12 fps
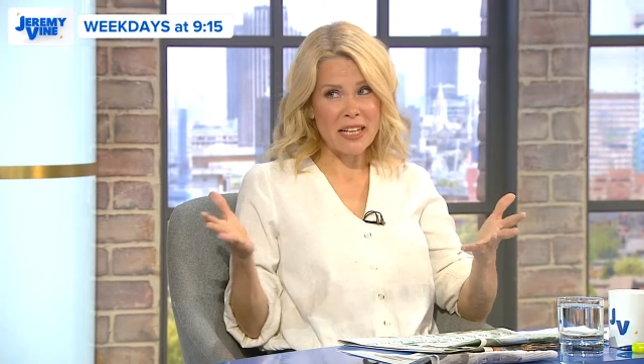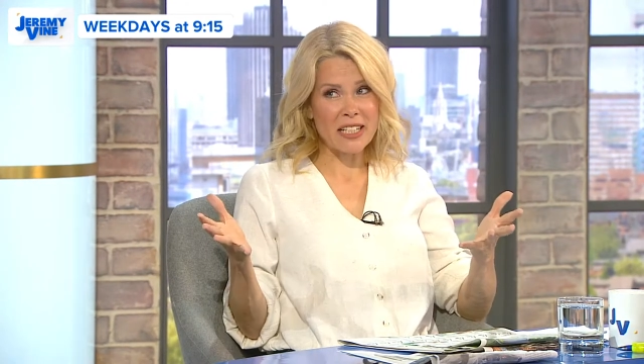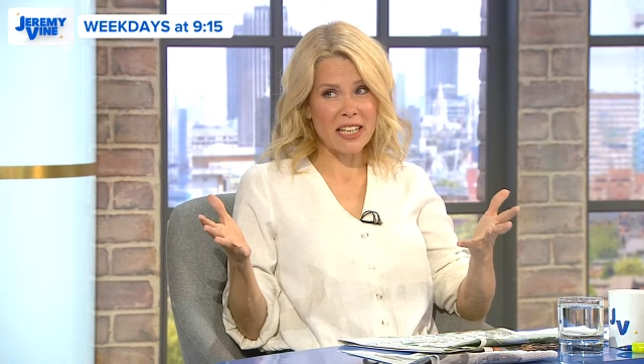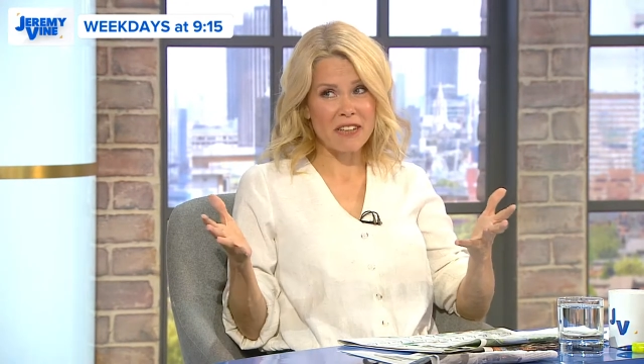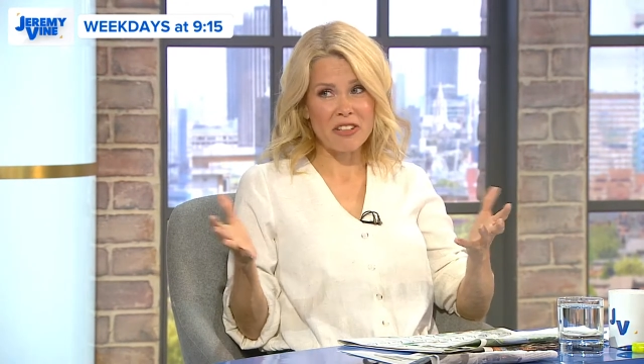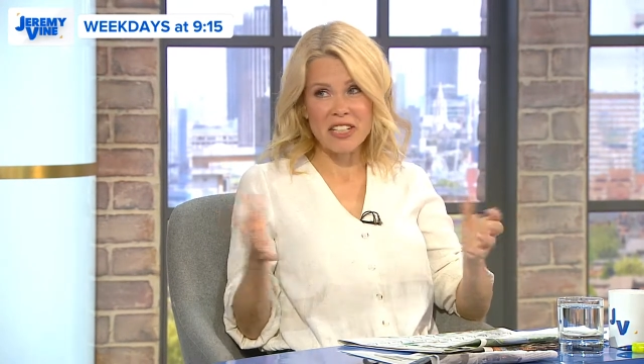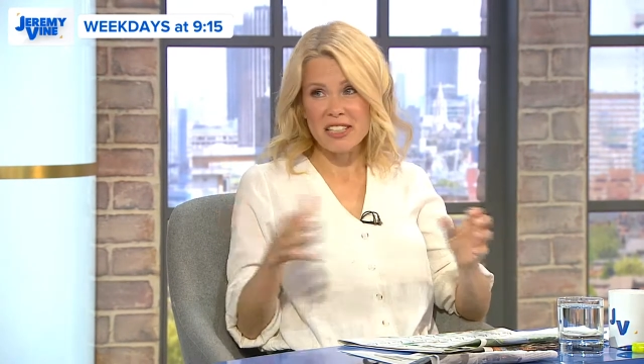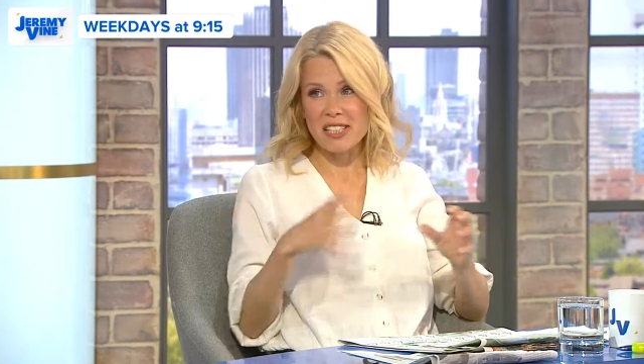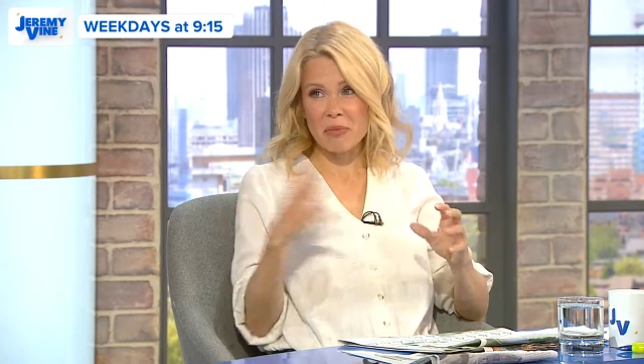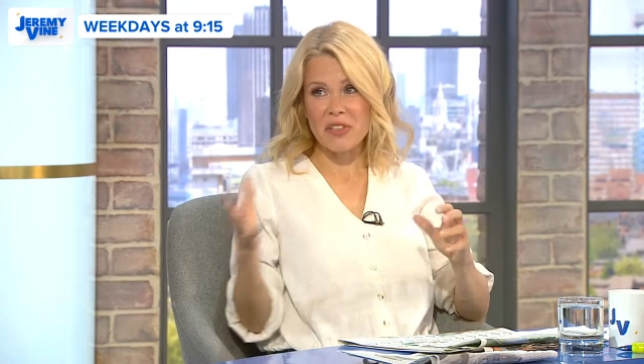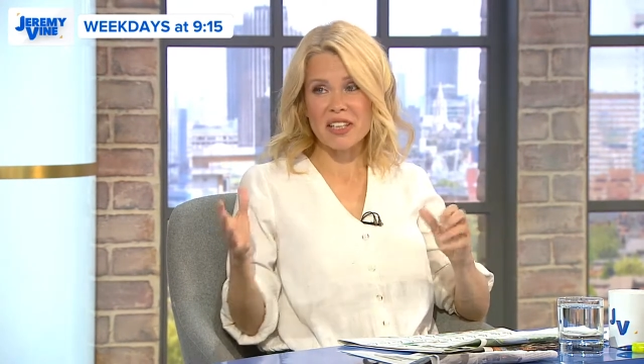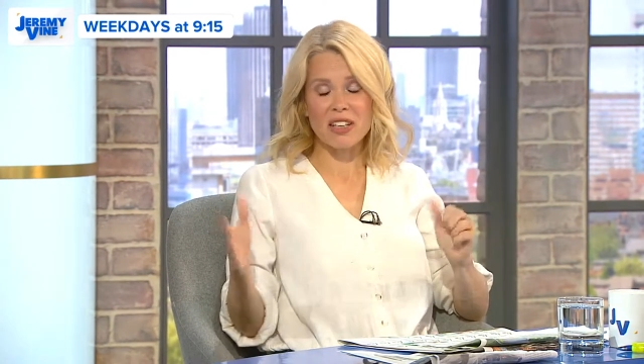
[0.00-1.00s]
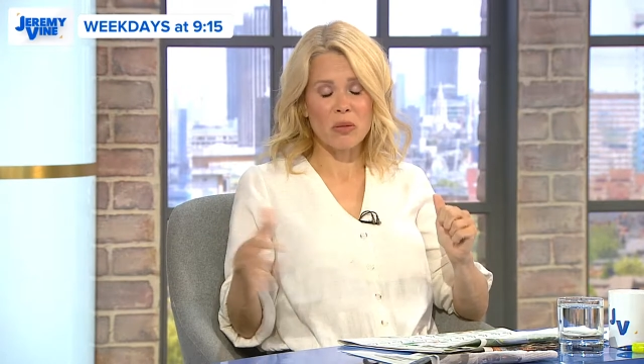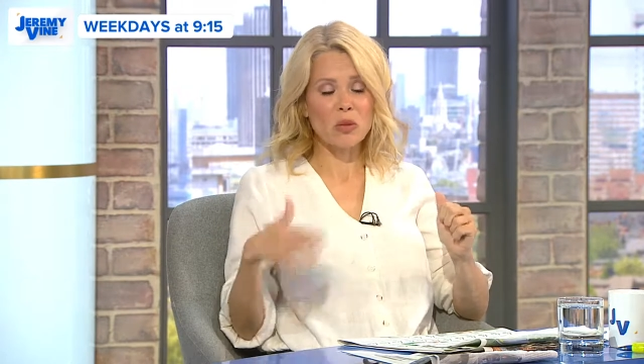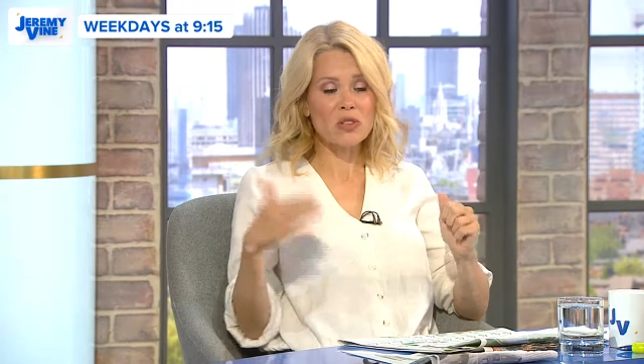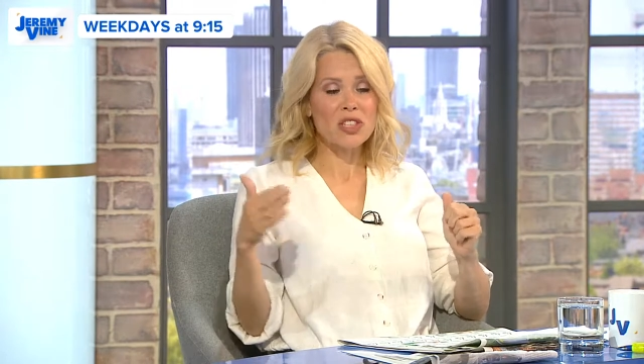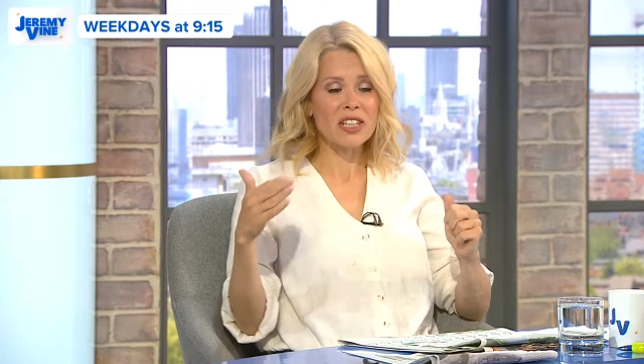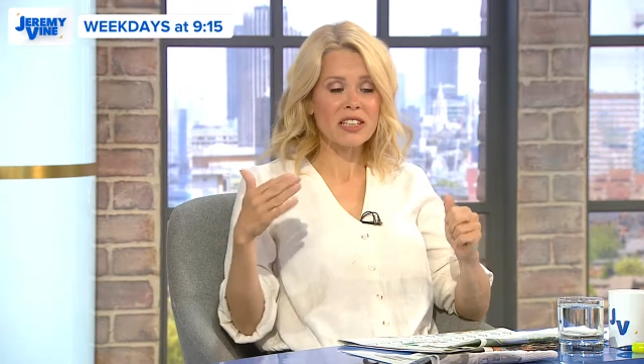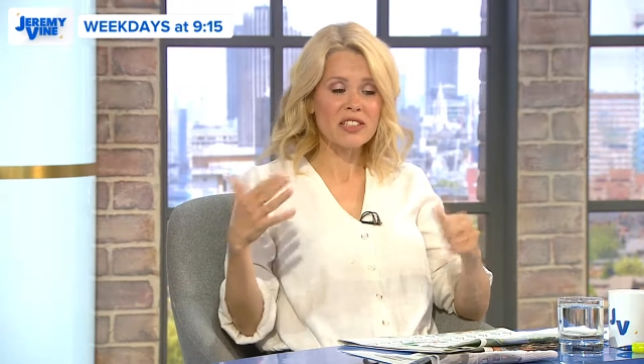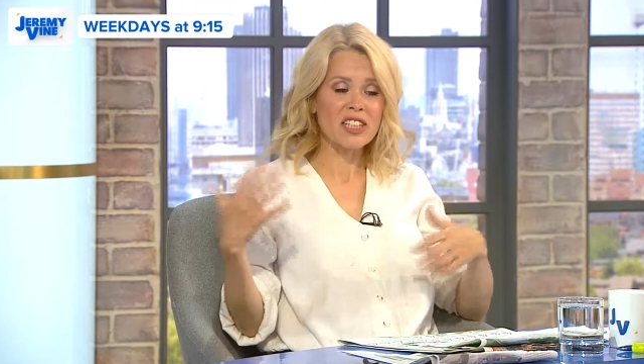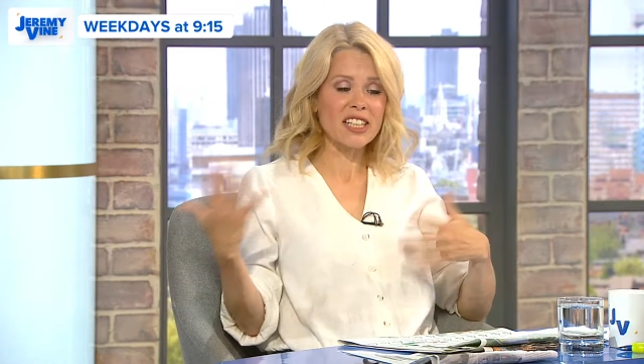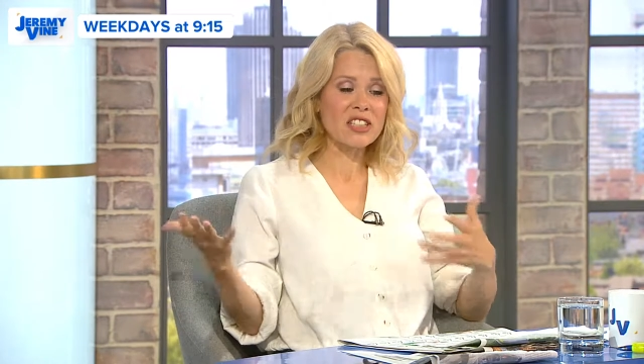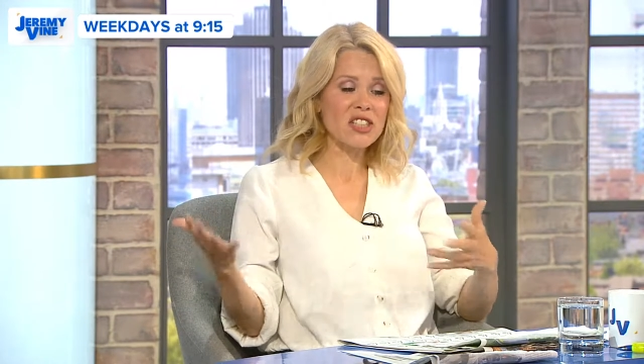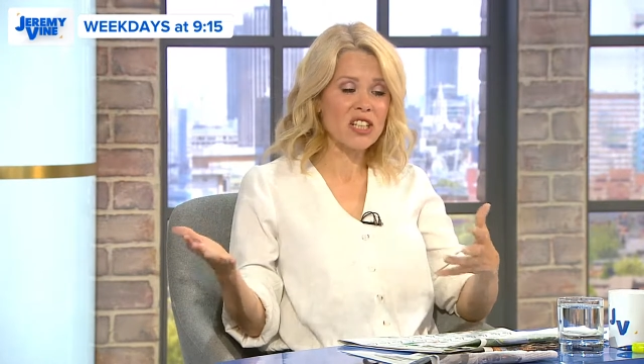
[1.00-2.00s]
media and it's something I want to
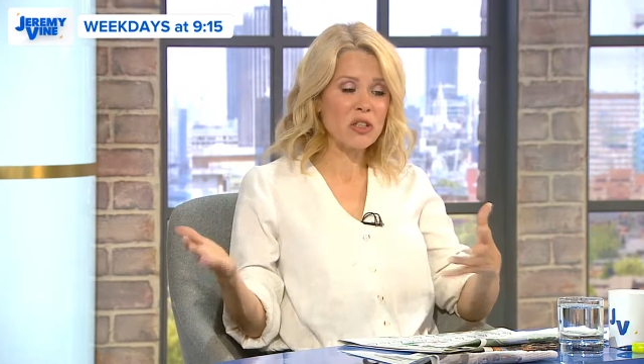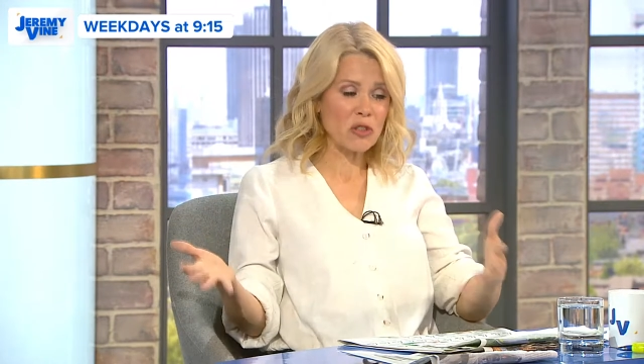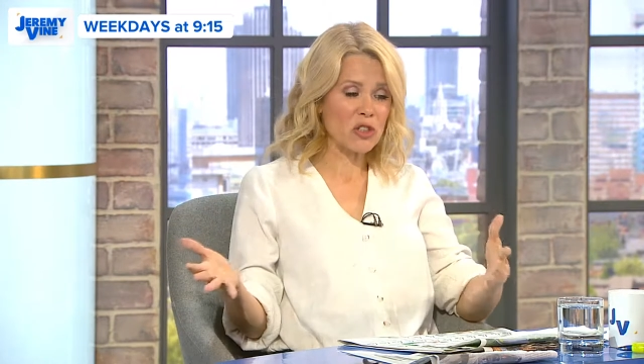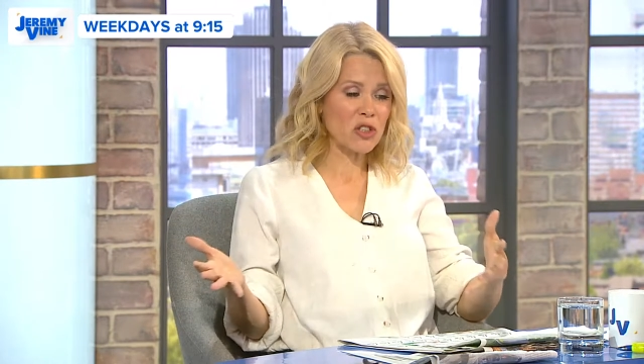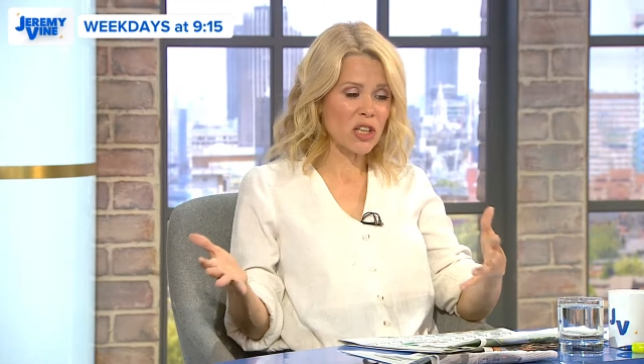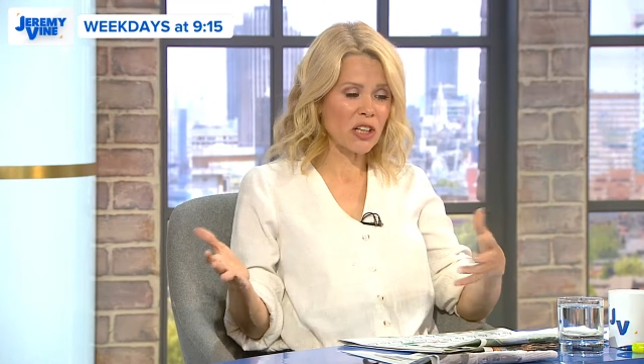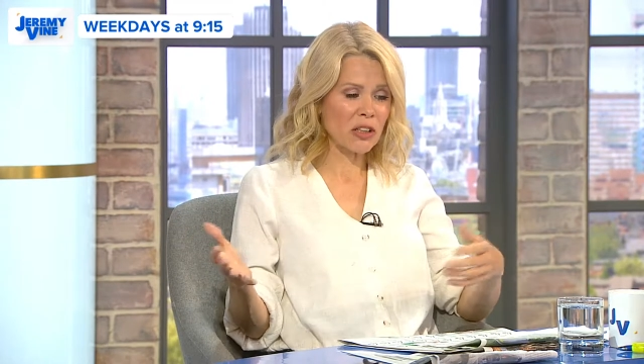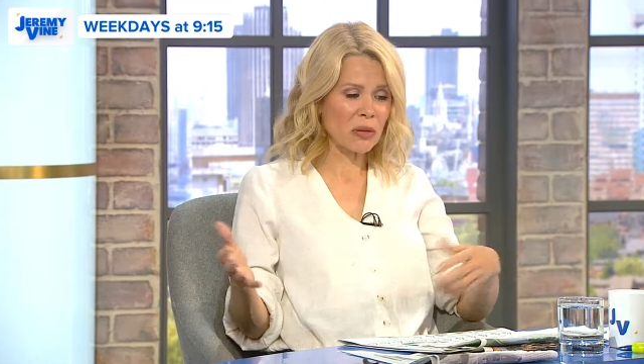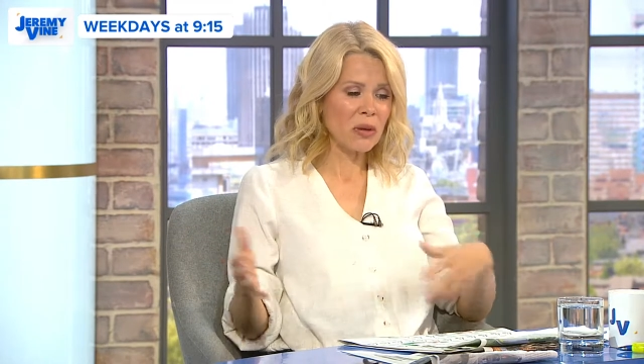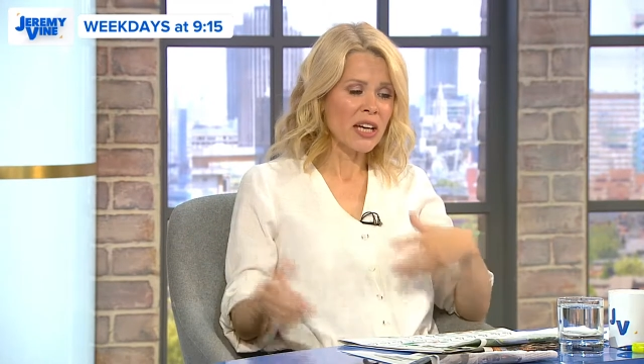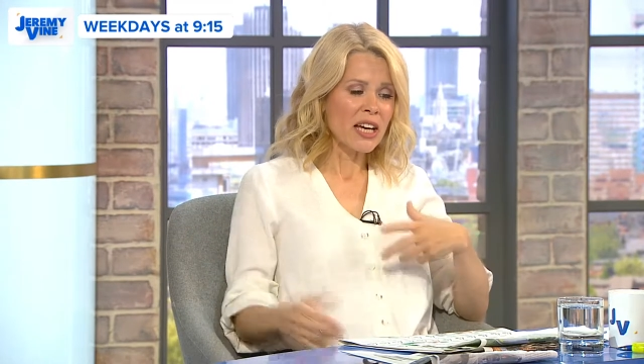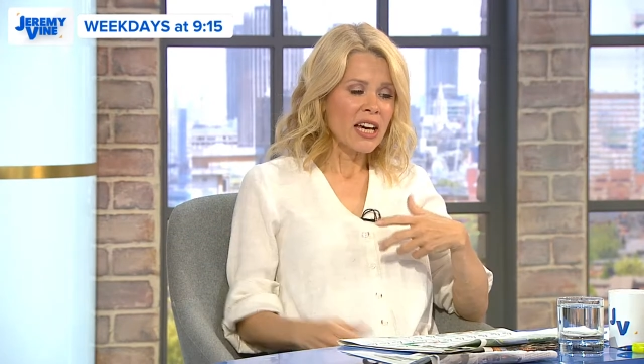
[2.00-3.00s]
continue to do,